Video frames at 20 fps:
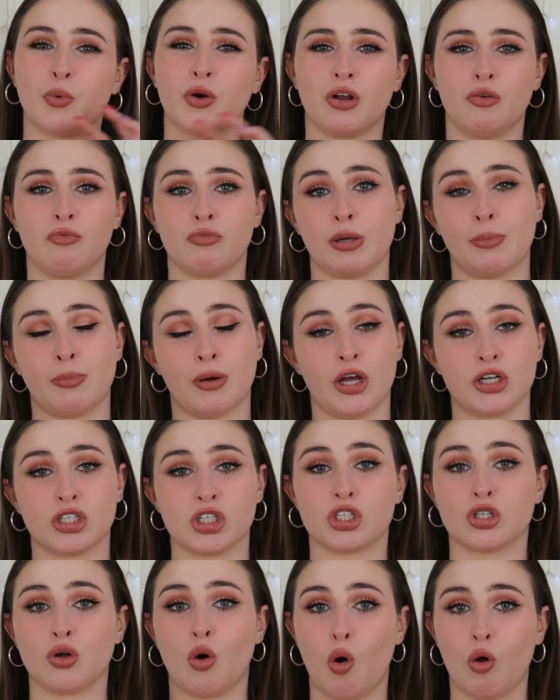wouldn't
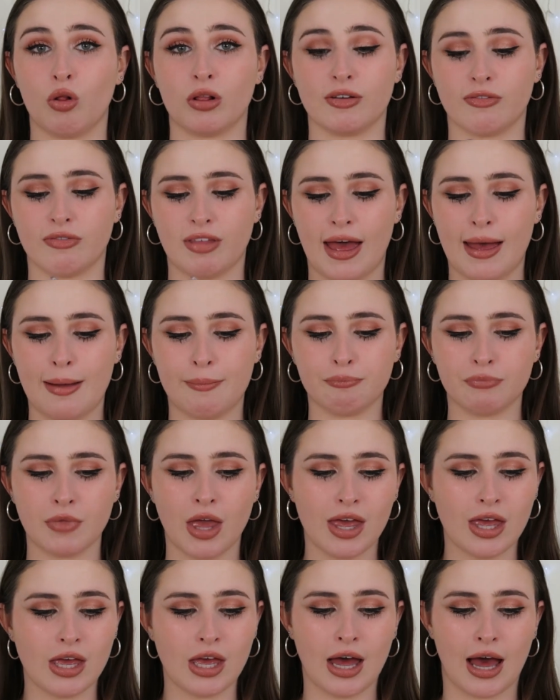repurchase all of them.
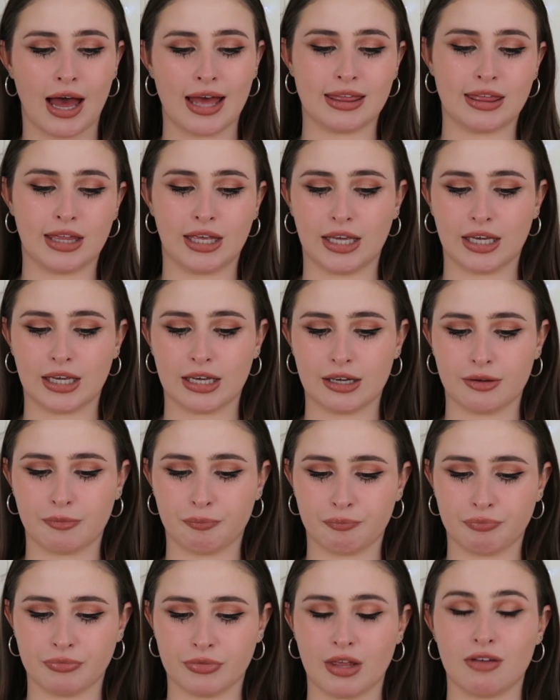I think
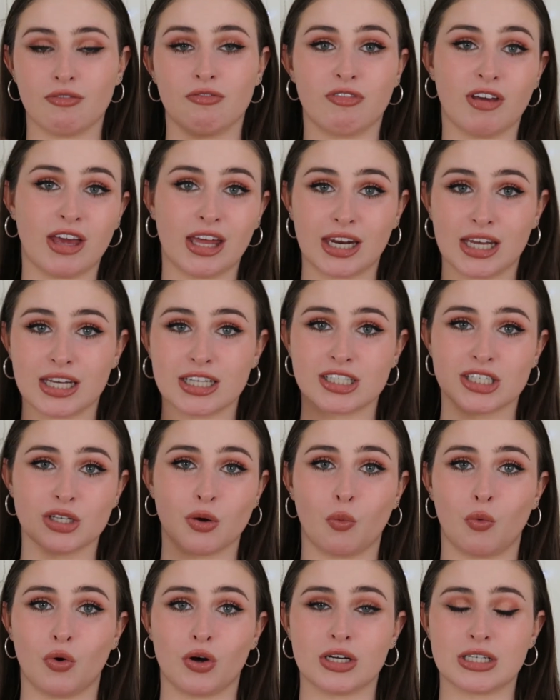Venus
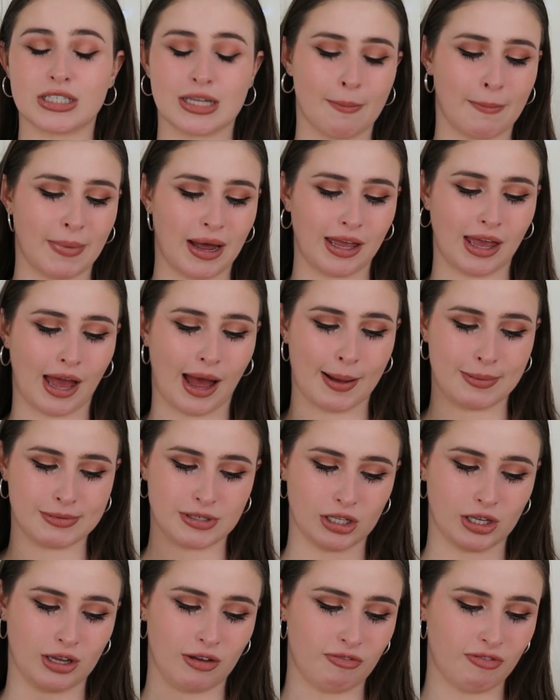was my
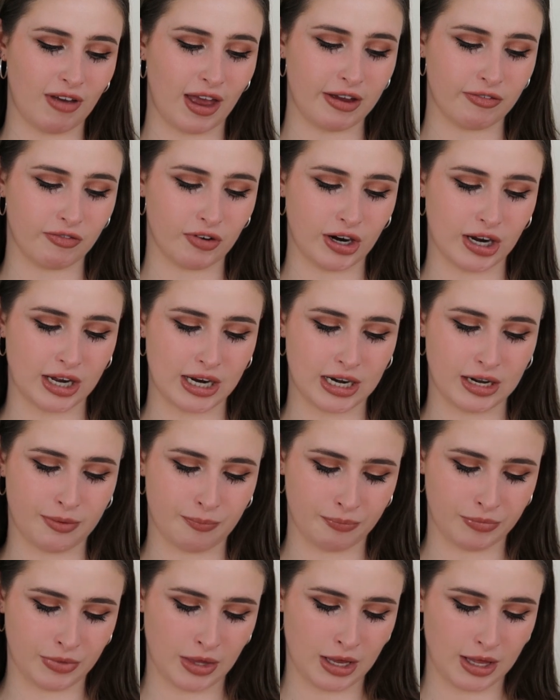absolute favorite,
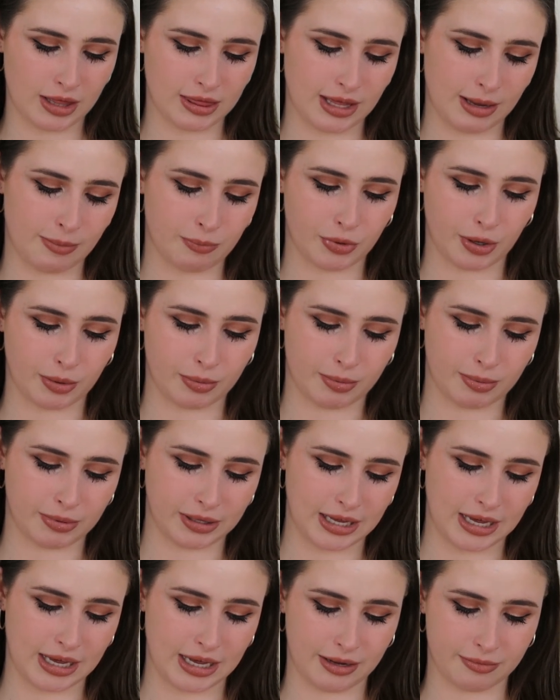then
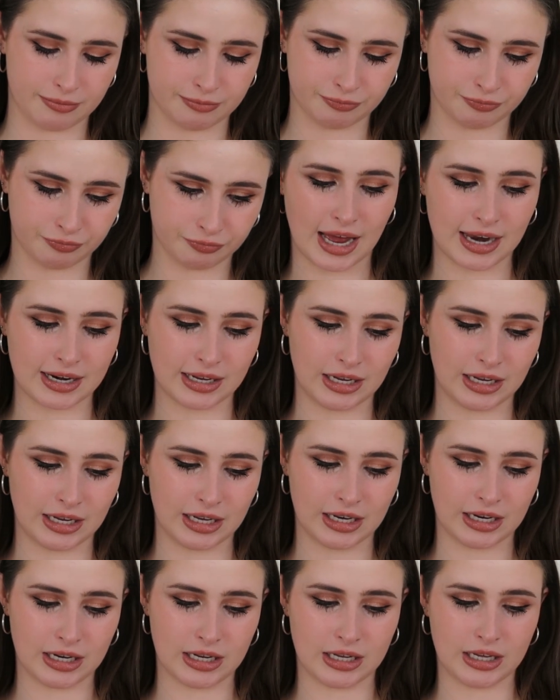probably
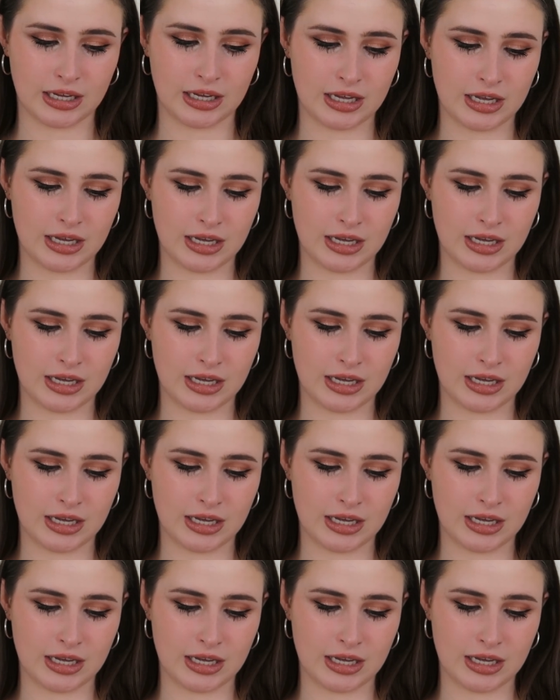Saturn,